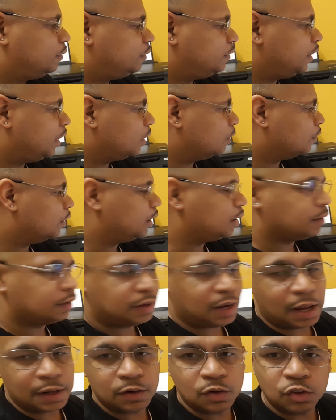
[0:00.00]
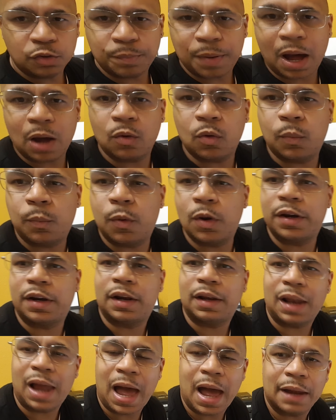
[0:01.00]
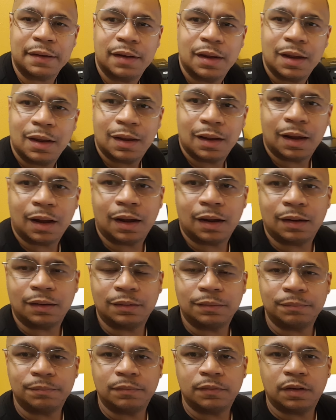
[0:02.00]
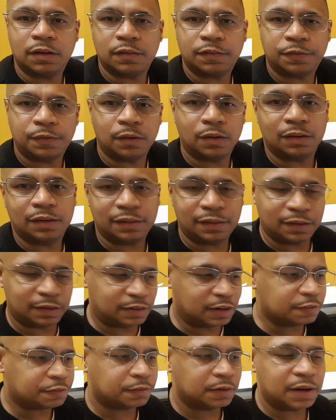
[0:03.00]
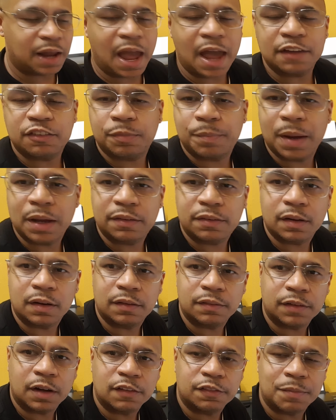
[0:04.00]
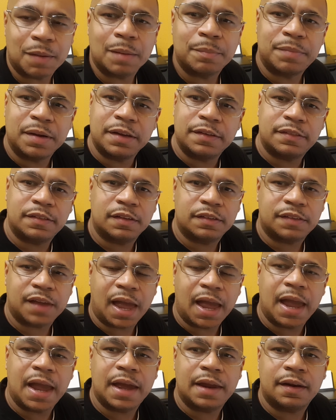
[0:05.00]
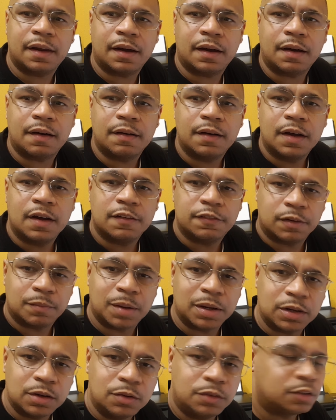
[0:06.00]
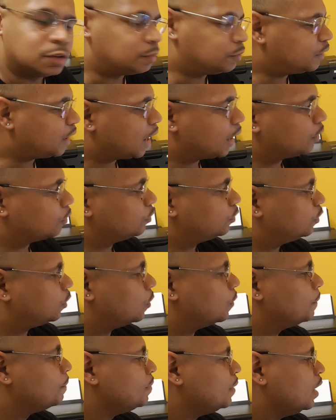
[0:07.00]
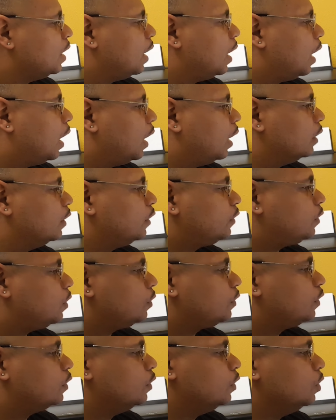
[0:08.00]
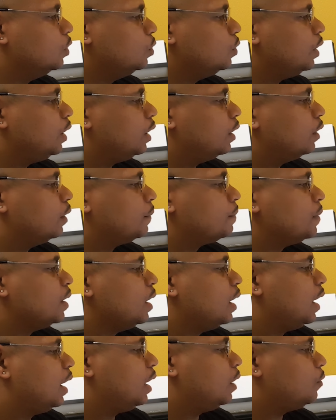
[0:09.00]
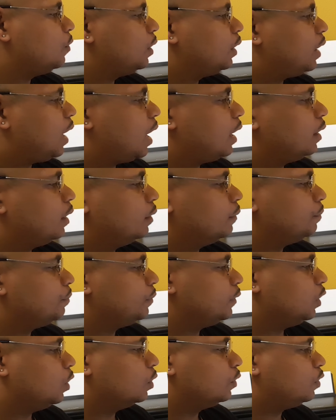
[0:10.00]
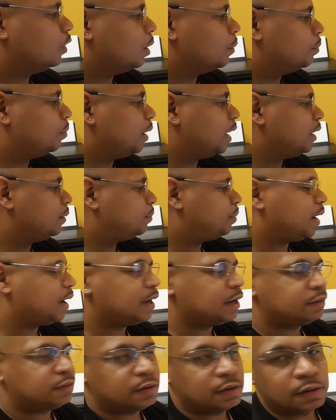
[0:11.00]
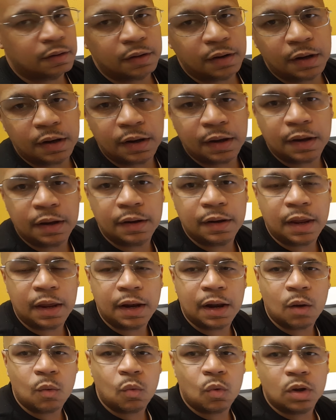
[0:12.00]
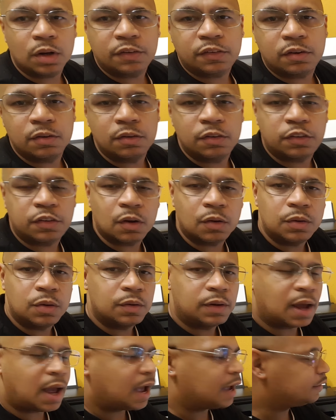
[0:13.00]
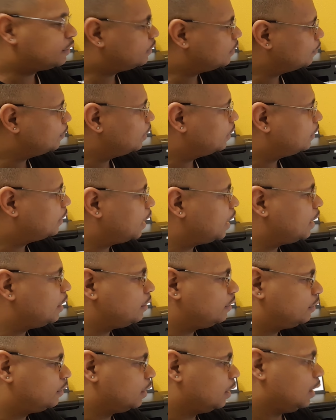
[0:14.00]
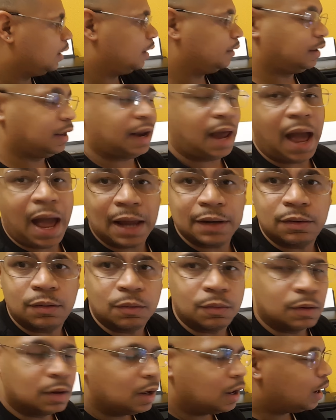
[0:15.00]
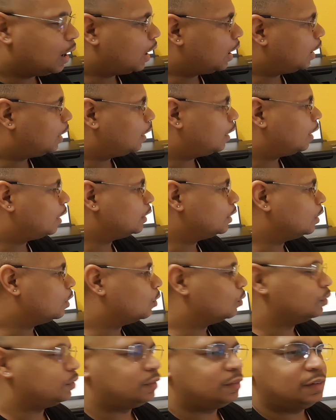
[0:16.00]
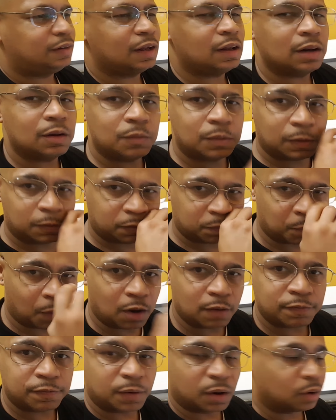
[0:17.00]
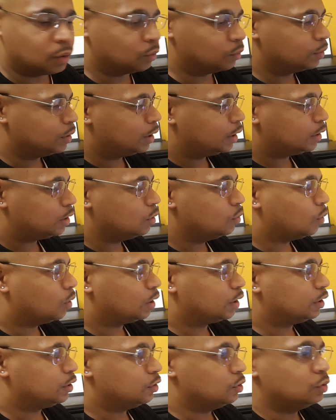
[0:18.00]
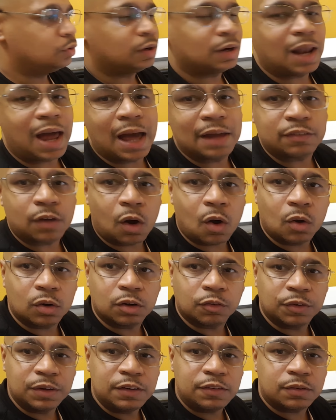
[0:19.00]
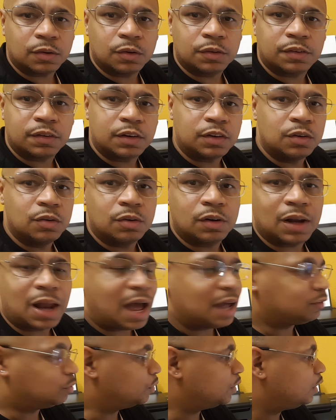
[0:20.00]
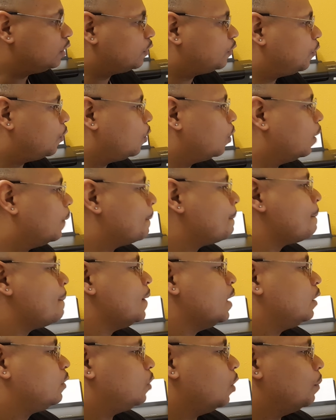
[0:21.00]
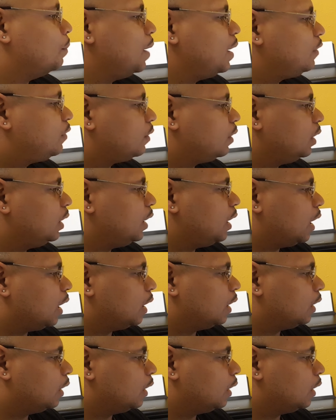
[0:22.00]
deal here, and I use PowerPoint a lot for different aspects of my business and for my YouTube channel. So let's go to new here, and I want to kind of go to a blank page here, and I want to show you guys some of the things that I do. You know, dealing with a smartphone, you want to utilize all the resources to utilize what it's for. So basically,